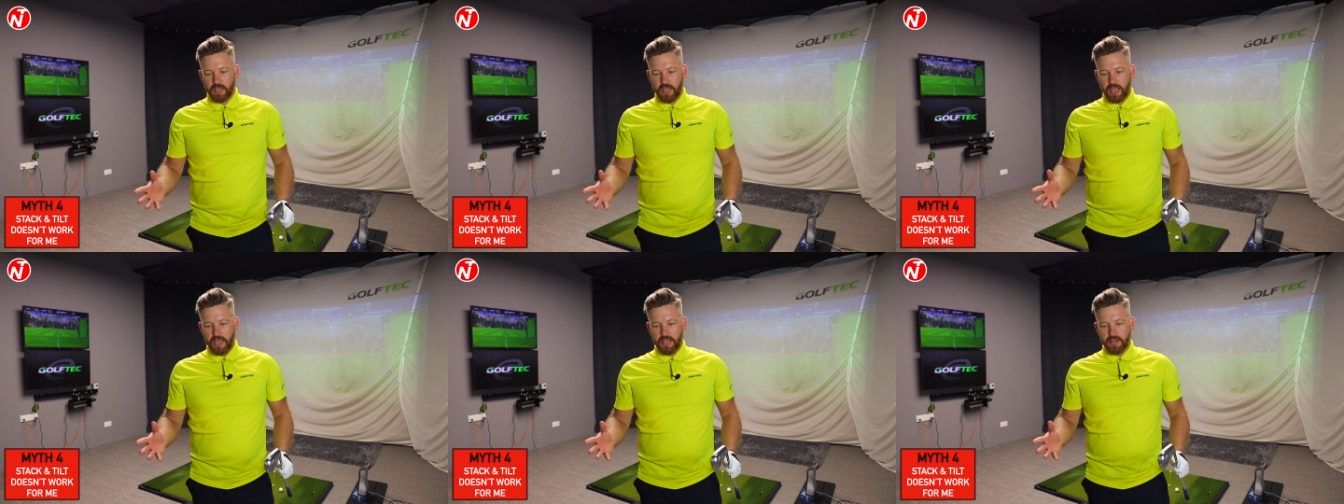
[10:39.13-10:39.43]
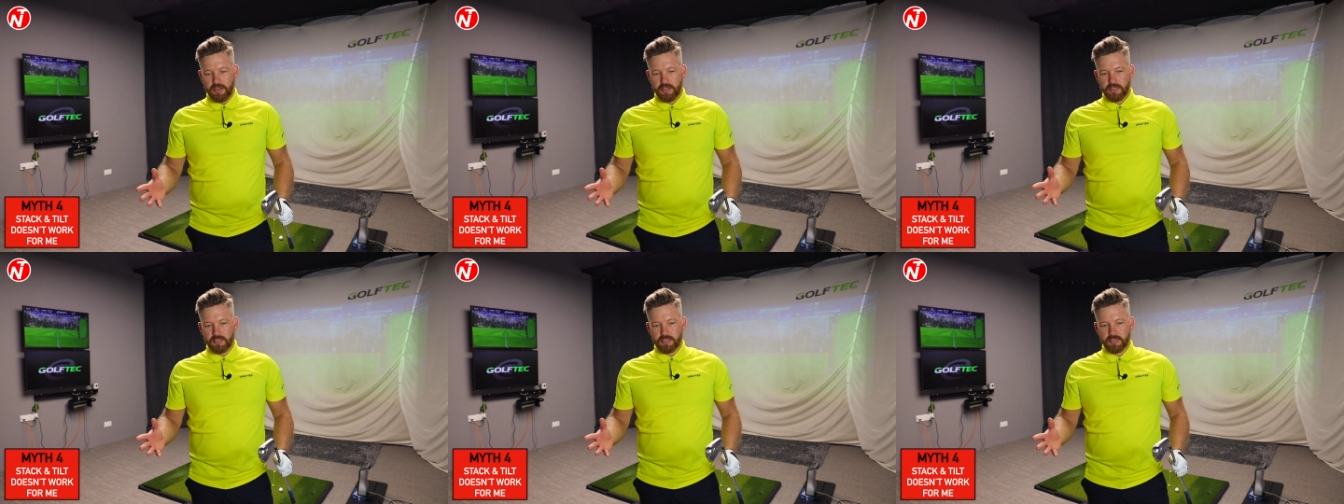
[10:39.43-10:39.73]

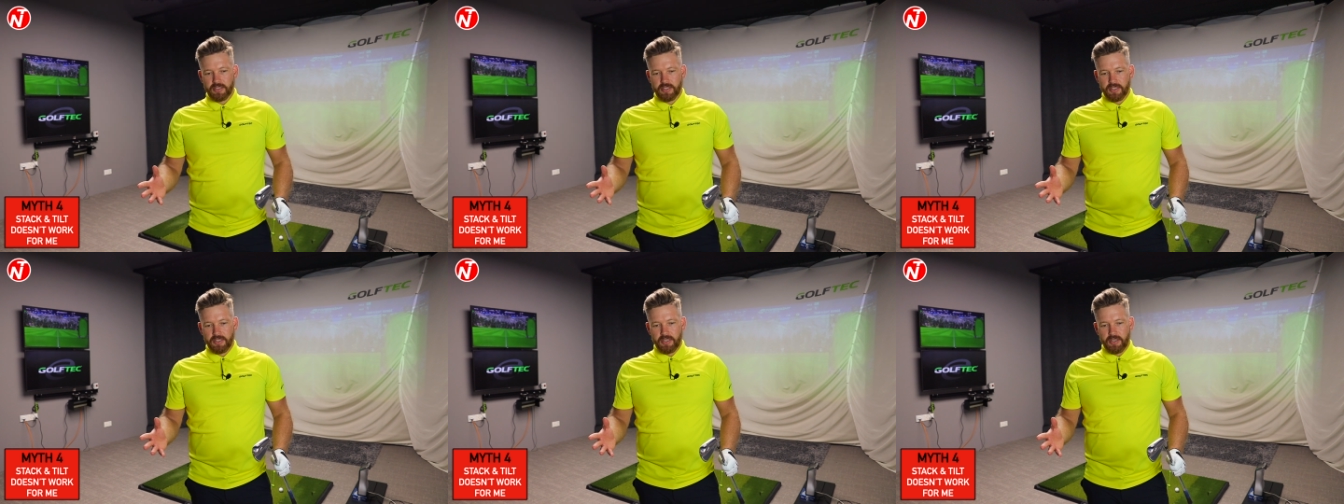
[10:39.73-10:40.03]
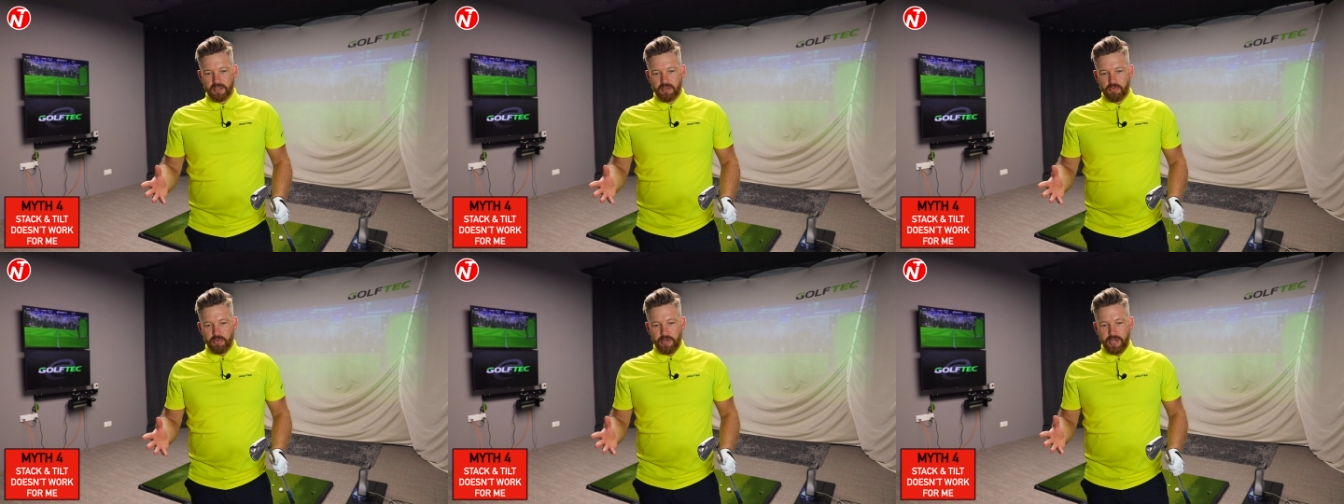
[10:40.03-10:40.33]
And
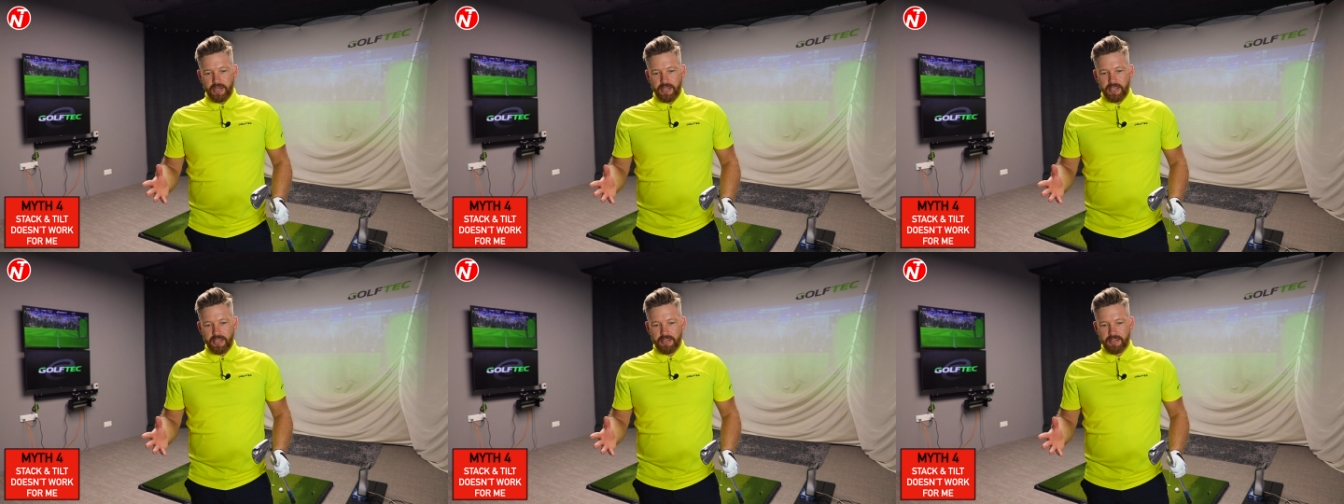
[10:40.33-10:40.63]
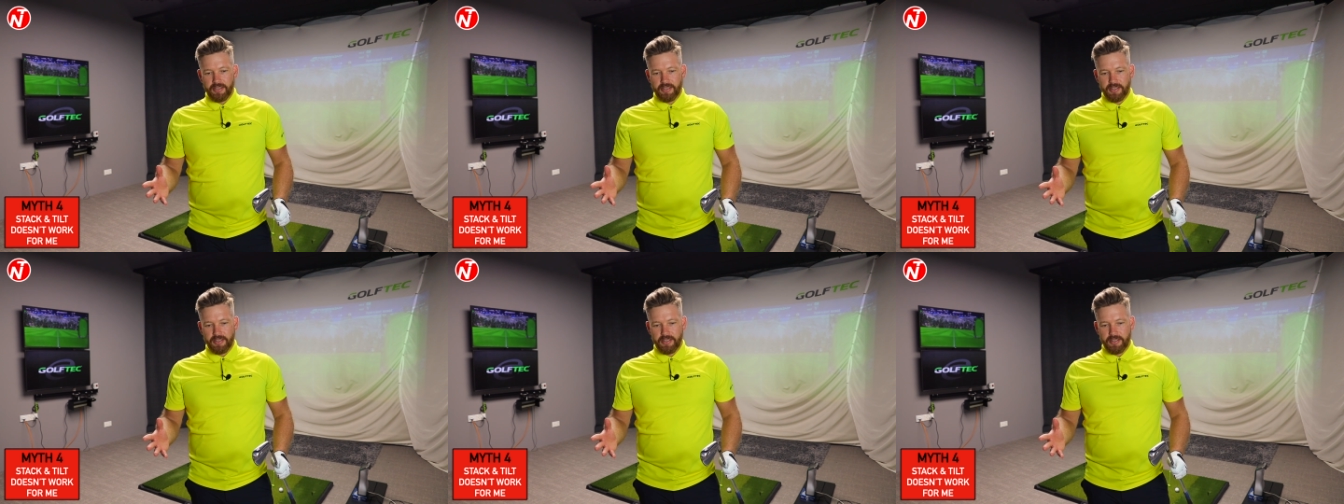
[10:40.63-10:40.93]
really,
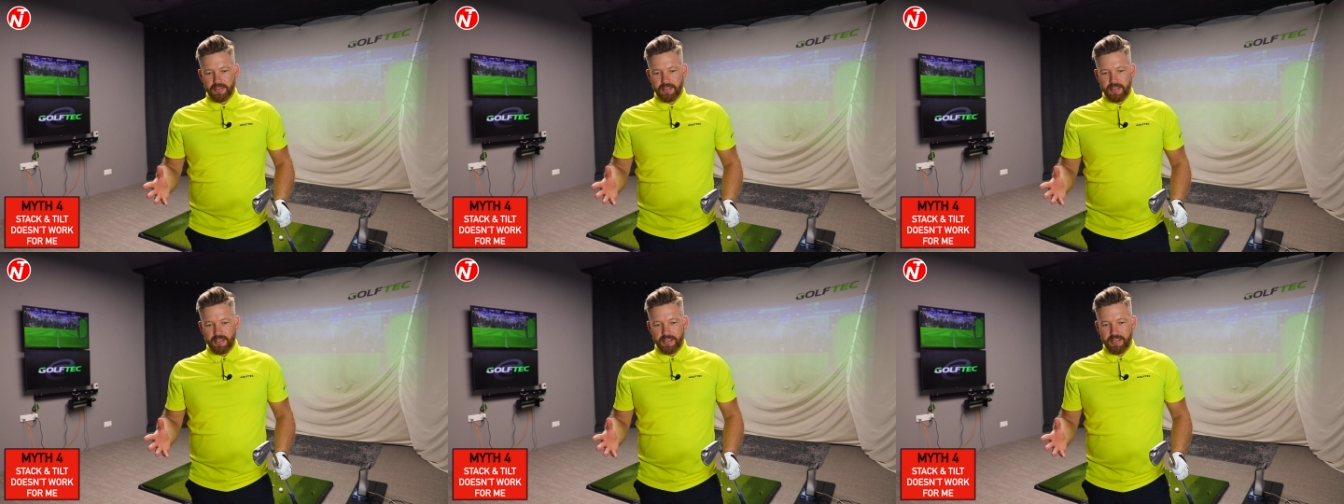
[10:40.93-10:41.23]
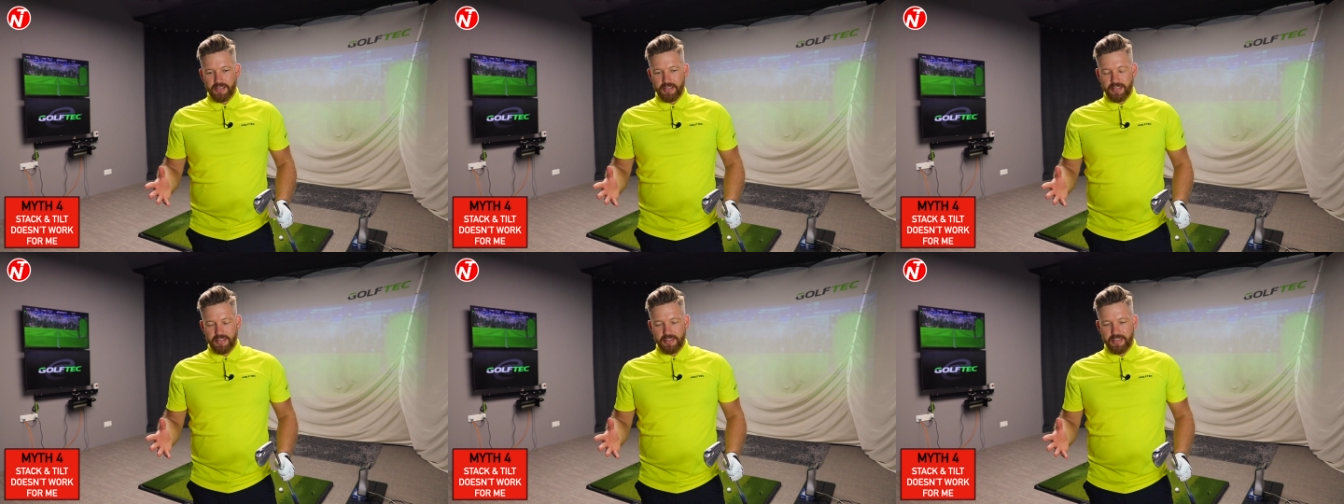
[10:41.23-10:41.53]

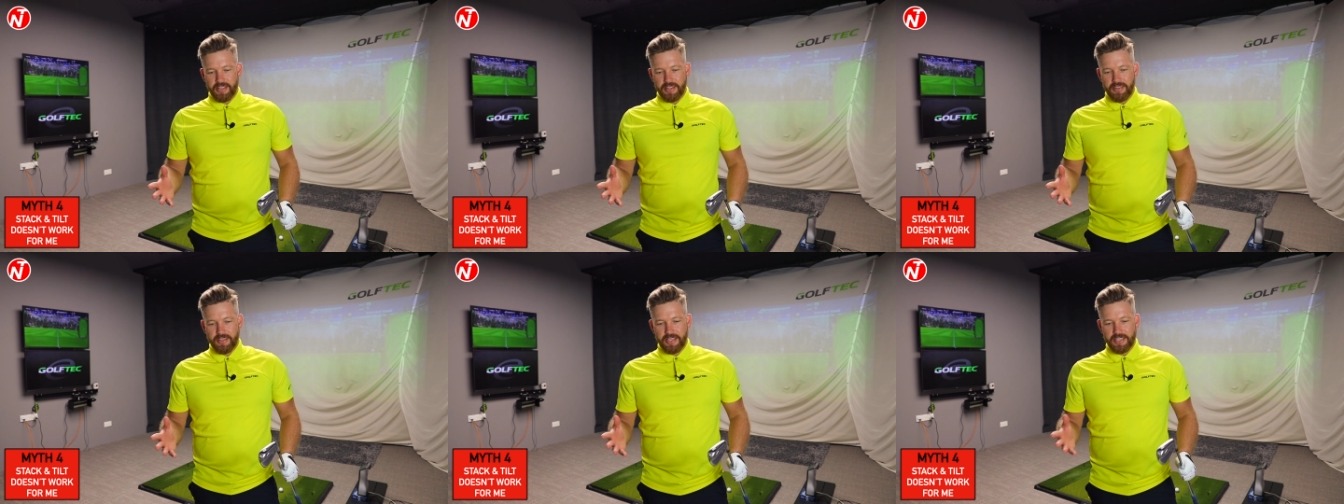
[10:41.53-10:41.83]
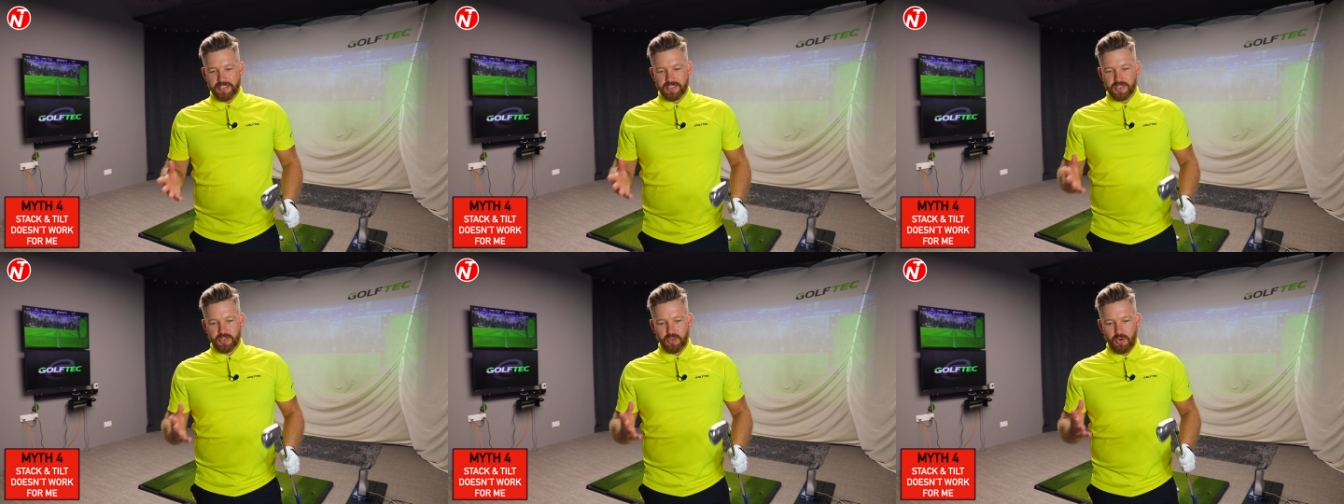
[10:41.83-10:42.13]

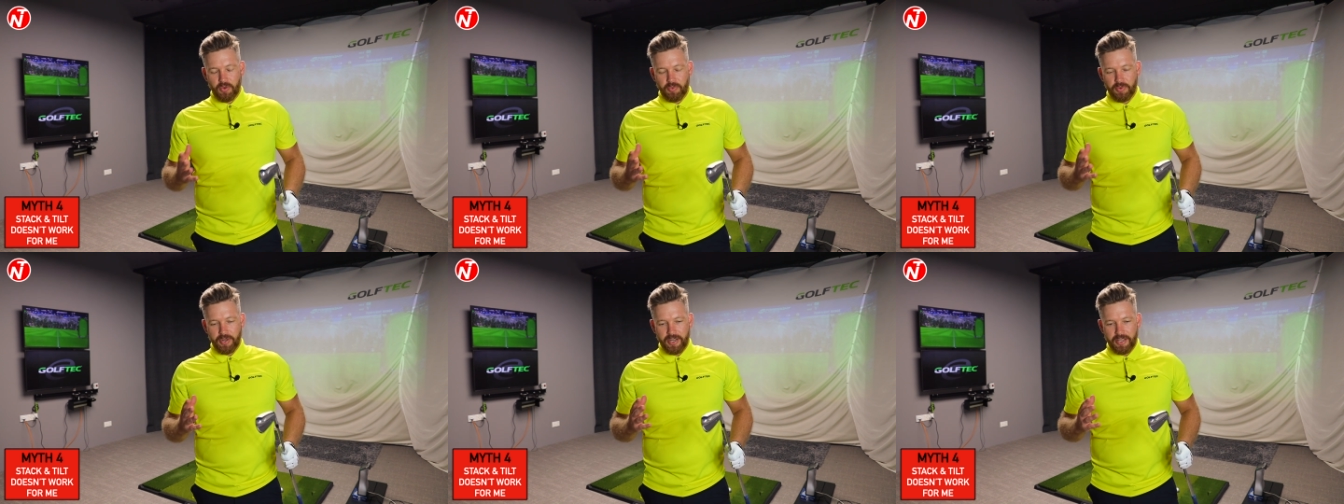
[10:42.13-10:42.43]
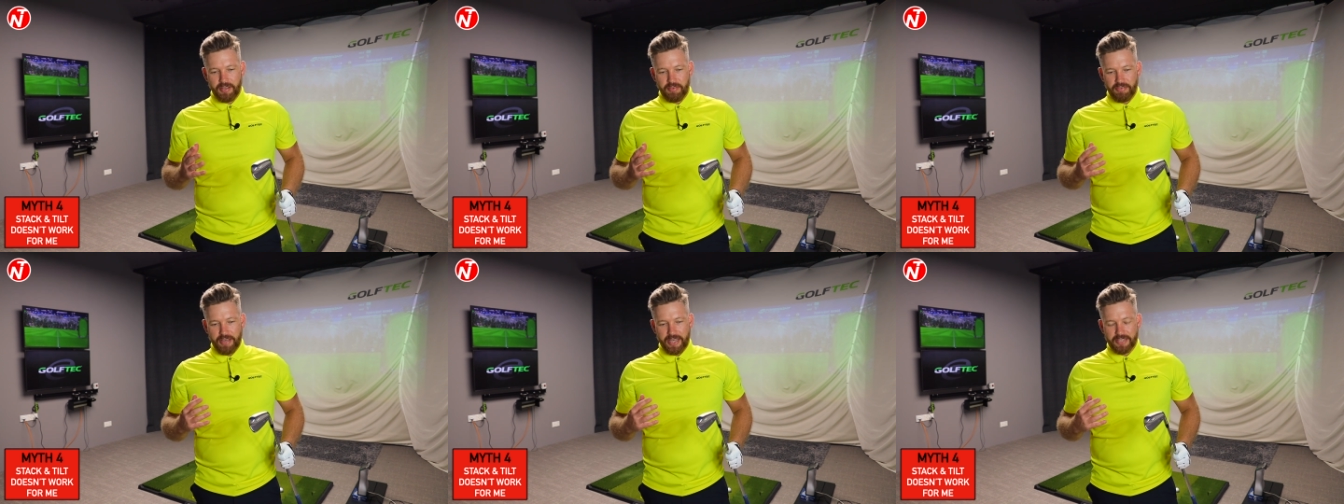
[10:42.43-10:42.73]
it's not really
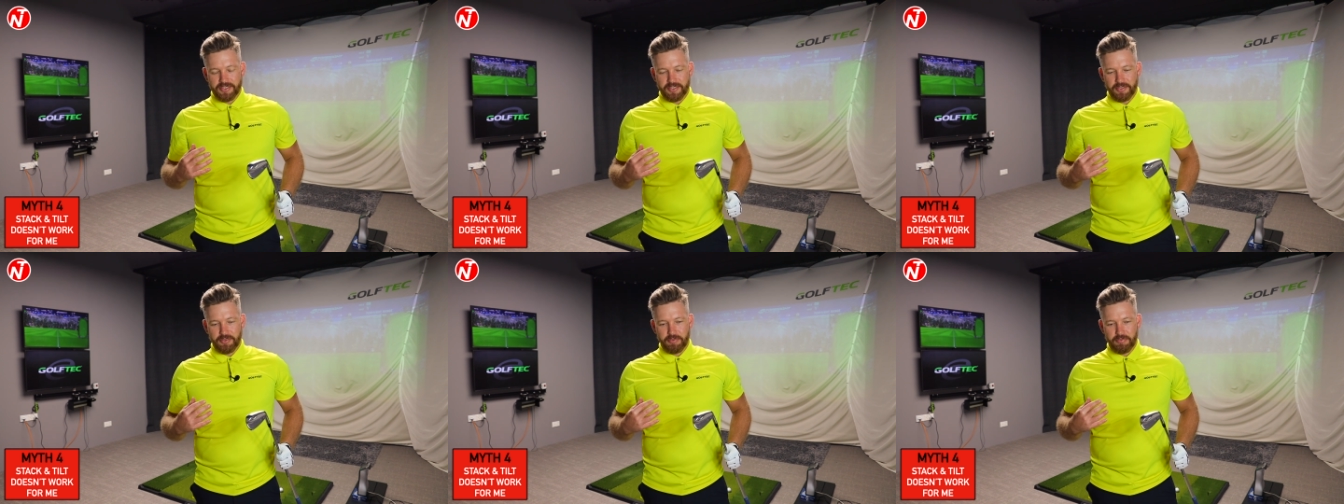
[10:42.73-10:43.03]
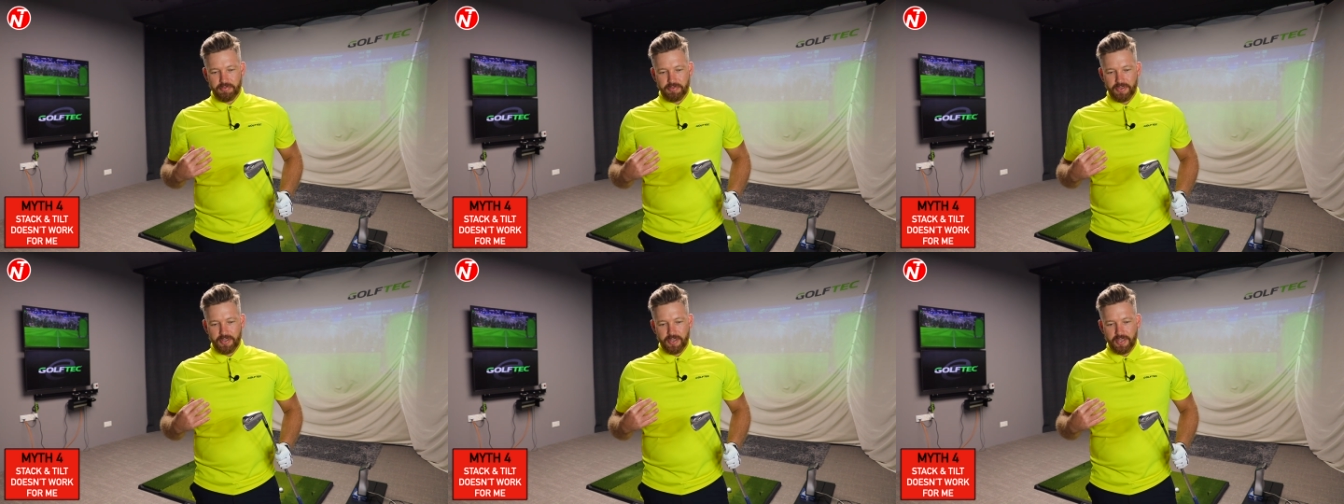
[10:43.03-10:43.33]
a fact
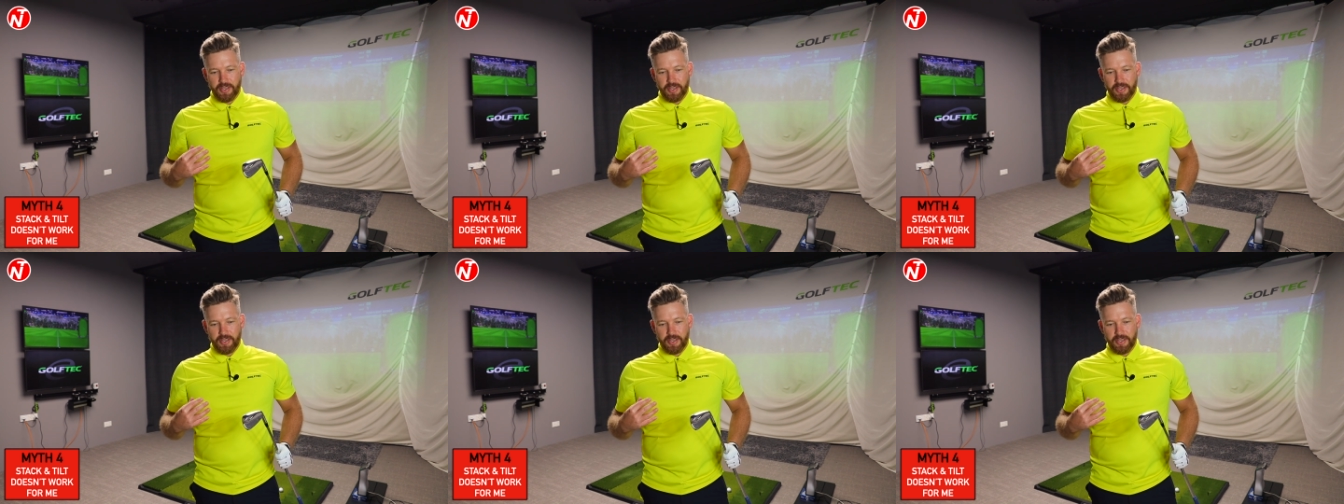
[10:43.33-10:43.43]
of